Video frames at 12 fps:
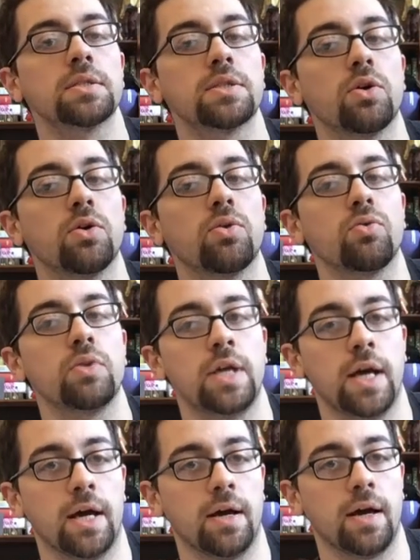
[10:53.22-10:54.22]
So
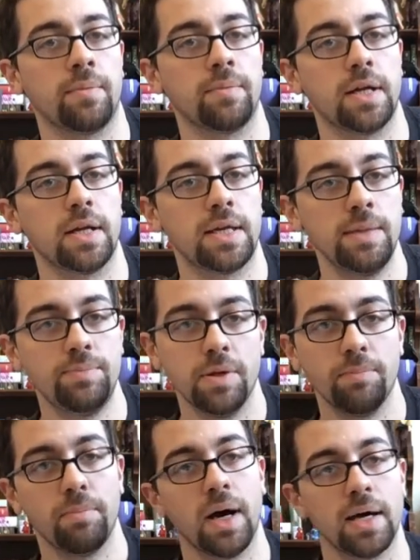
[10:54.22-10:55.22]
yeah, I'm gonna
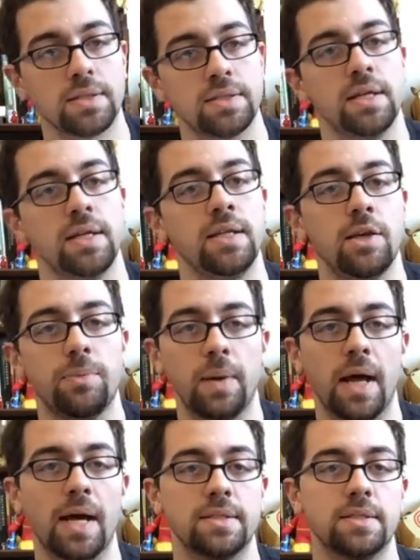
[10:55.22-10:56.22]
keep them boxed in their
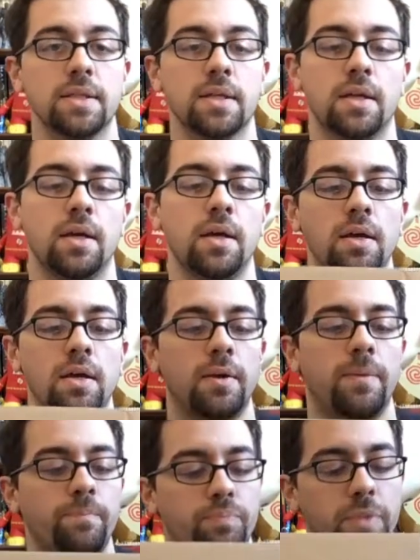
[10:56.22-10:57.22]
plastic,
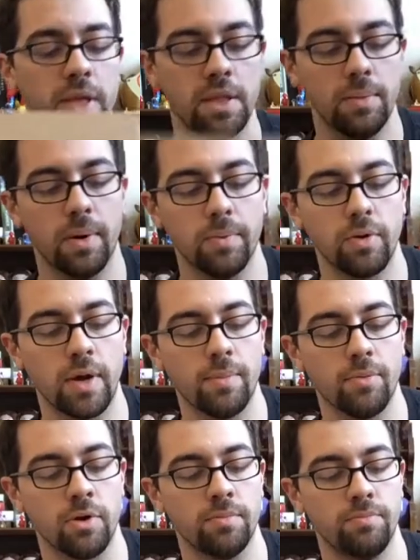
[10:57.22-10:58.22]
in the bubble
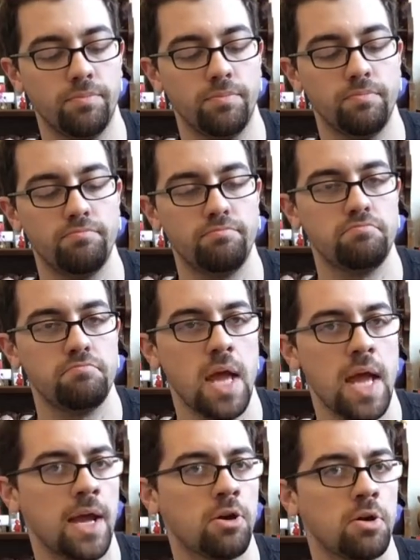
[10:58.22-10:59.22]
wrap or
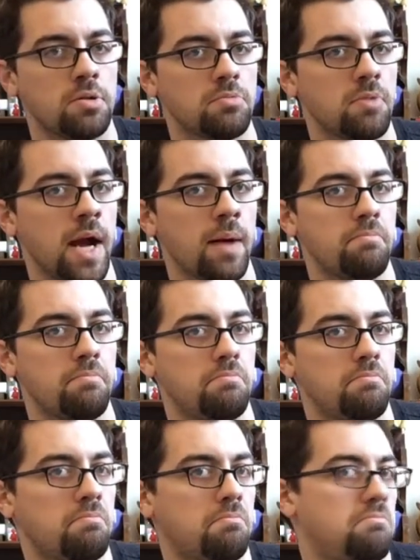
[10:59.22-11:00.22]
air wrap.
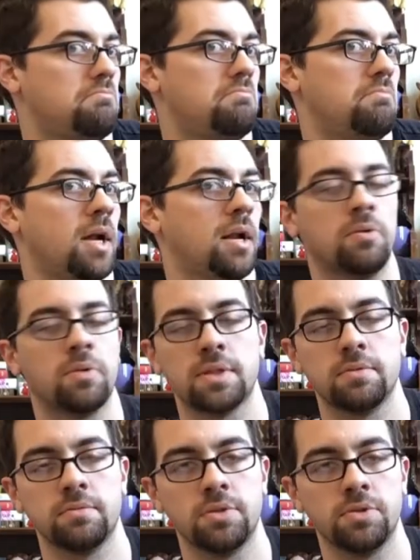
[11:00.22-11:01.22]
I don't know
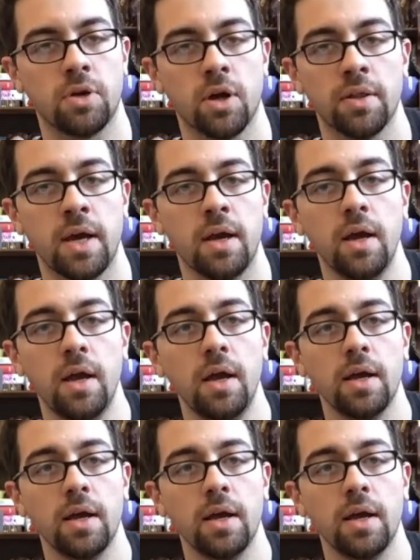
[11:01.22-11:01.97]
what you call that.